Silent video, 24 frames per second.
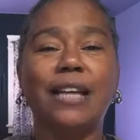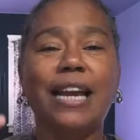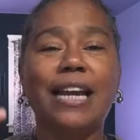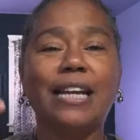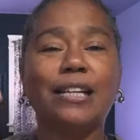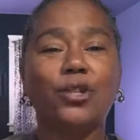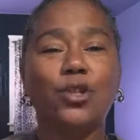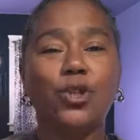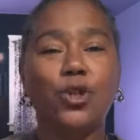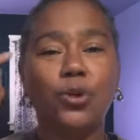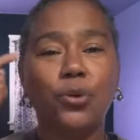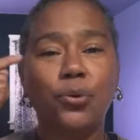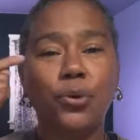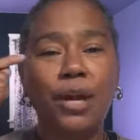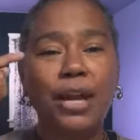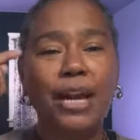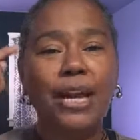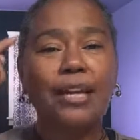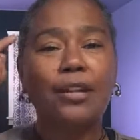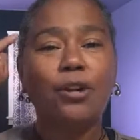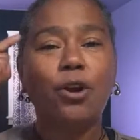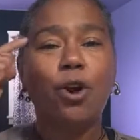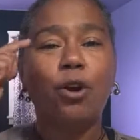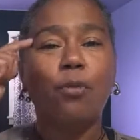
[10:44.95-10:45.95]
and
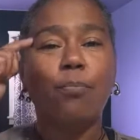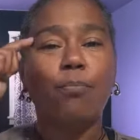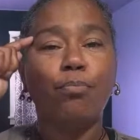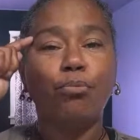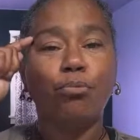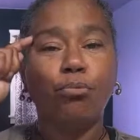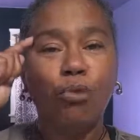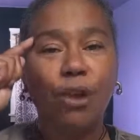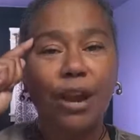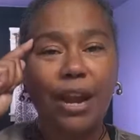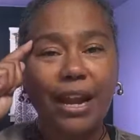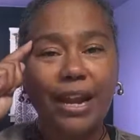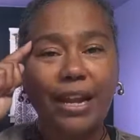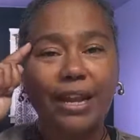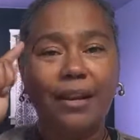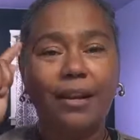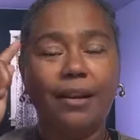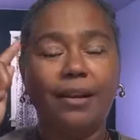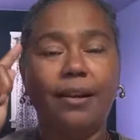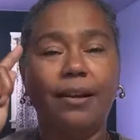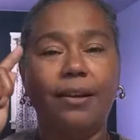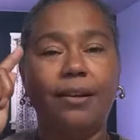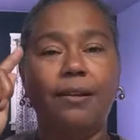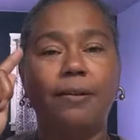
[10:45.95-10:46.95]
train our
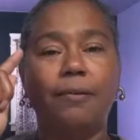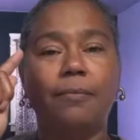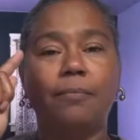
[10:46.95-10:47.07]
brain